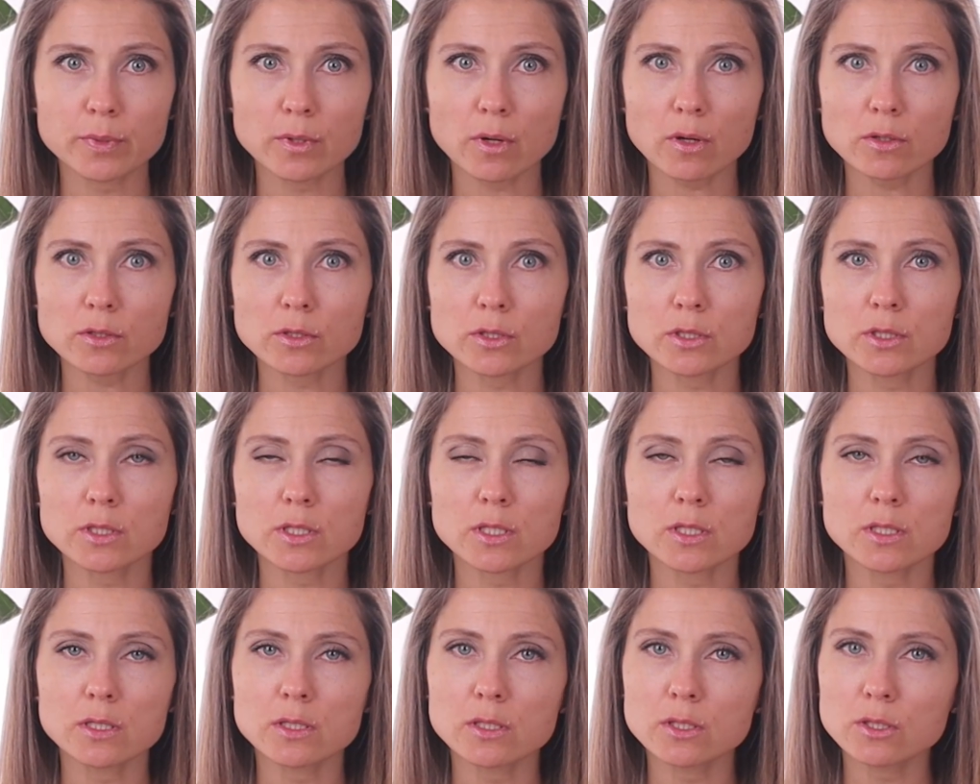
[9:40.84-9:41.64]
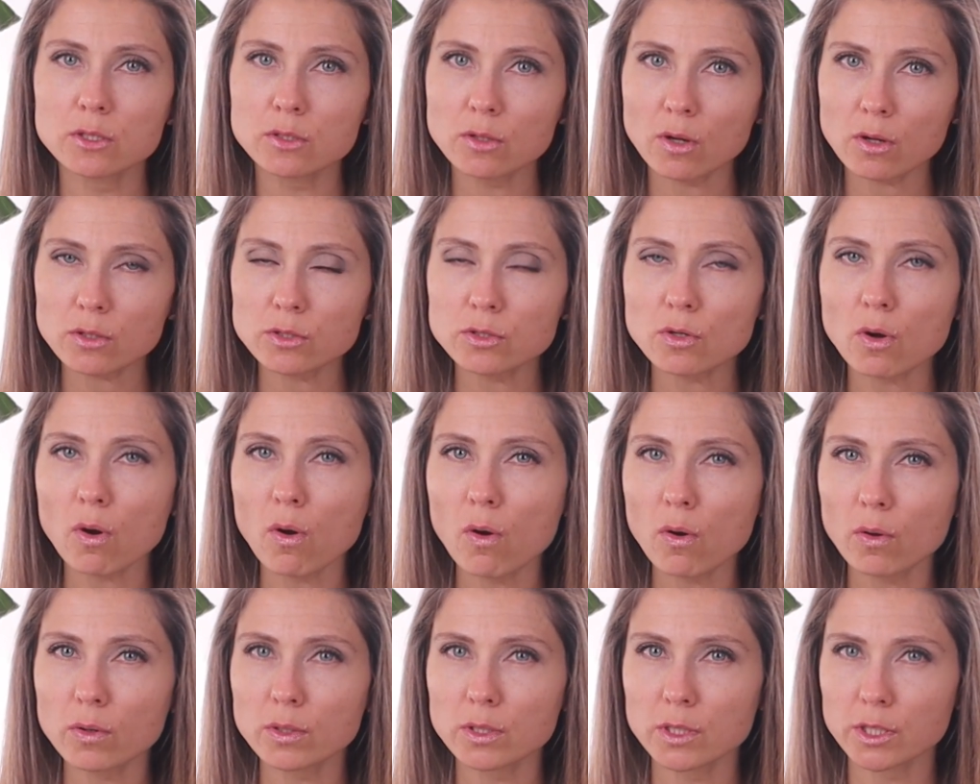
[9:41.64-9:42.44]
product is not
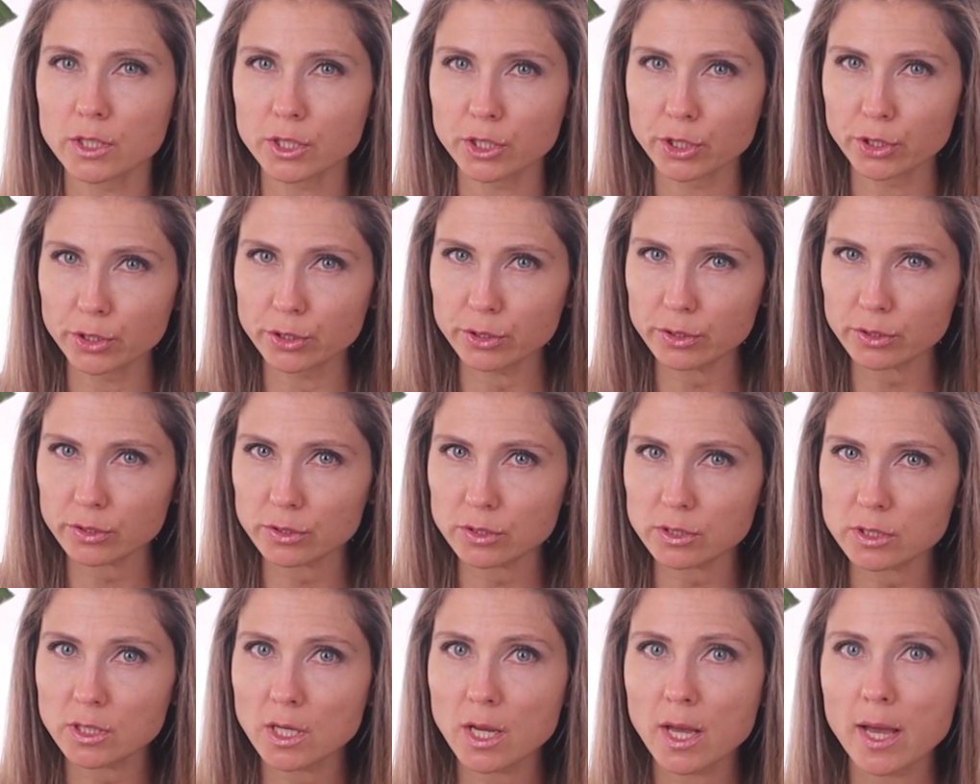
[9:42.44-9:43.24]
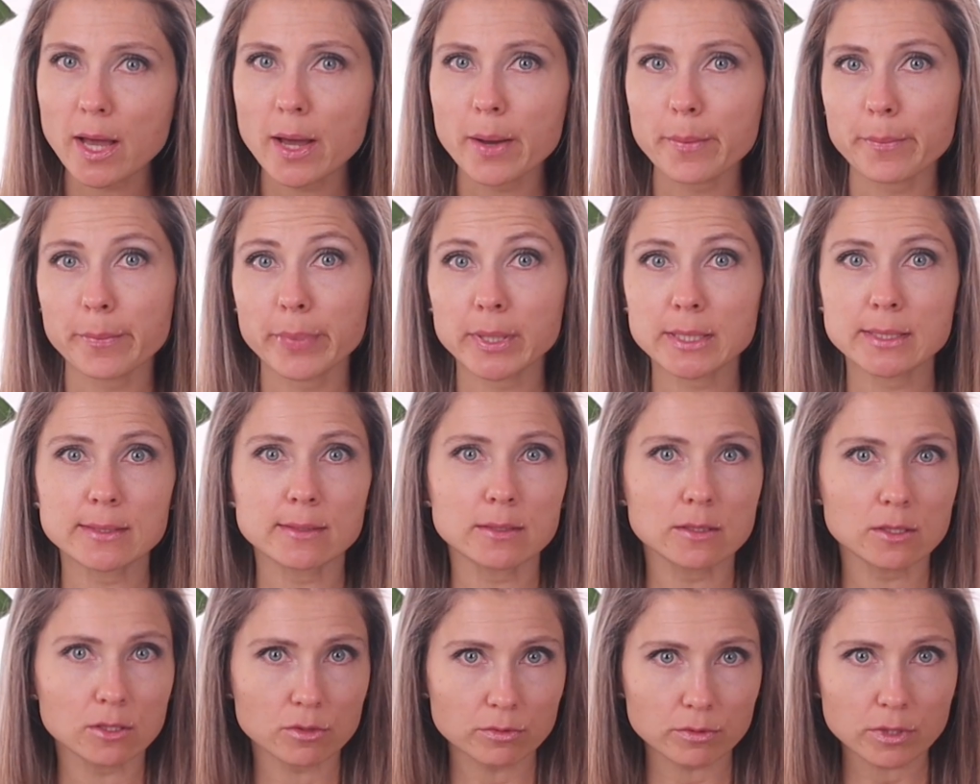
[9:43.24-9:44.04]
only good, but
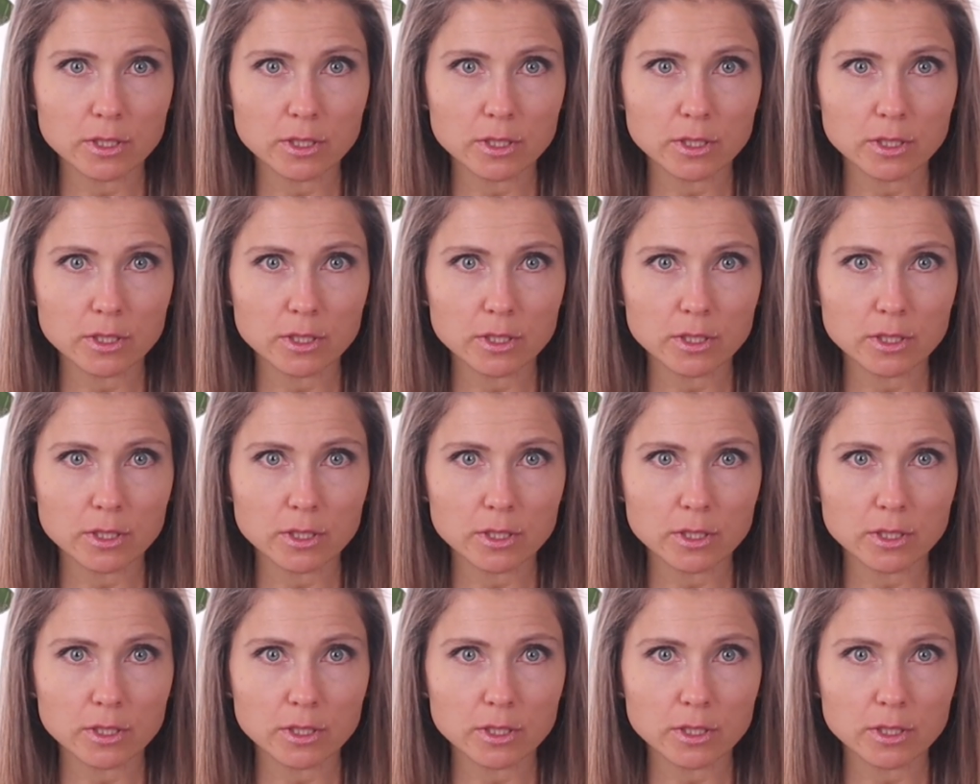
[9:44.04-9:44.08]
it's